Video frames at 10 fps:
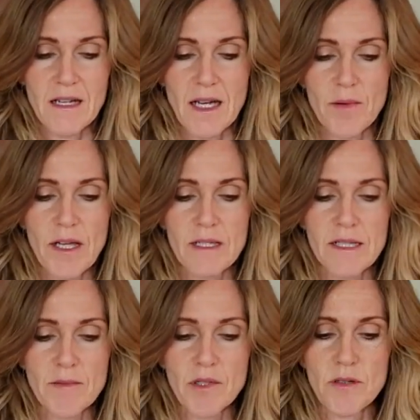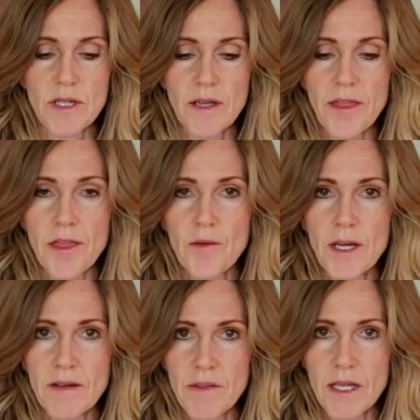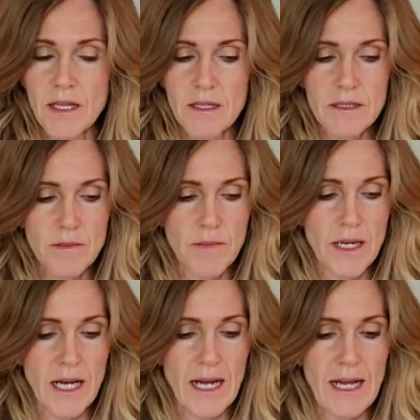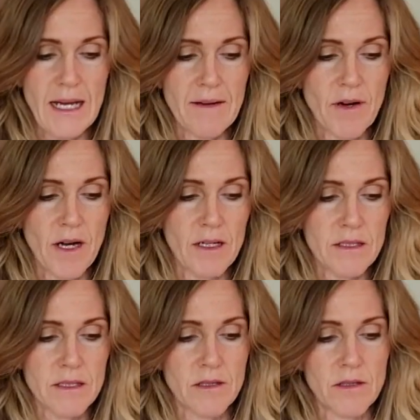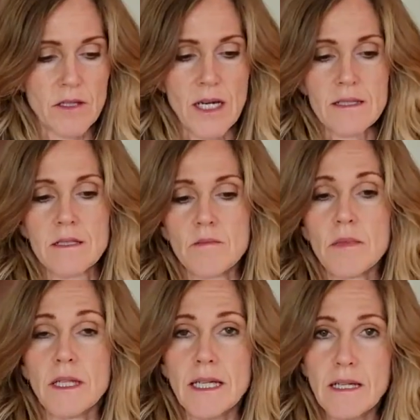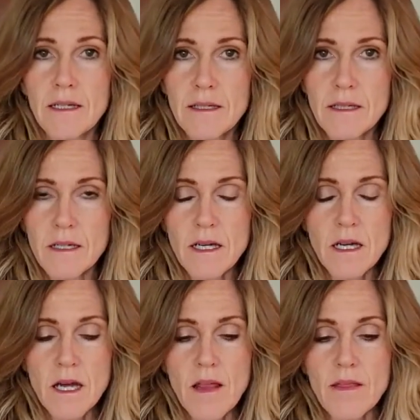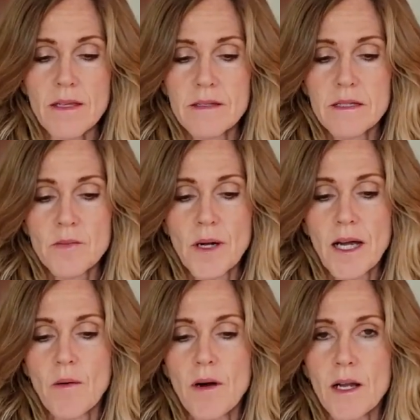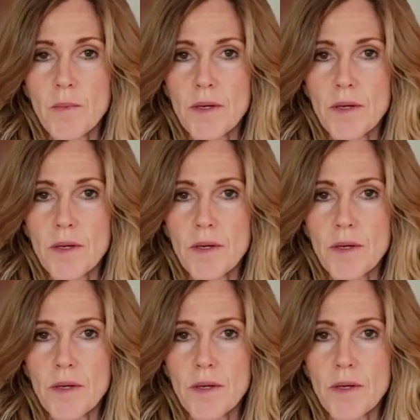Now because I'm doing 3 of these, but I have also got some bling, this is where I want to